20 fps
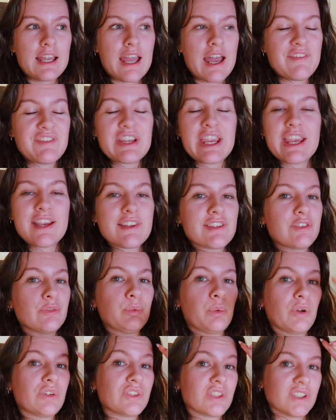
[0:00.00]
have a case of
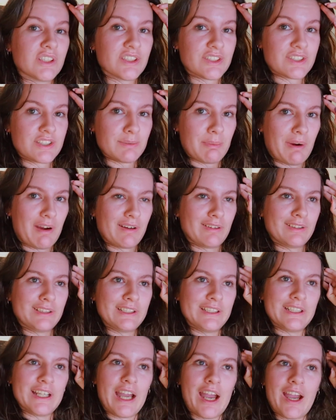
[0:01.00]
wanderlust, apparently.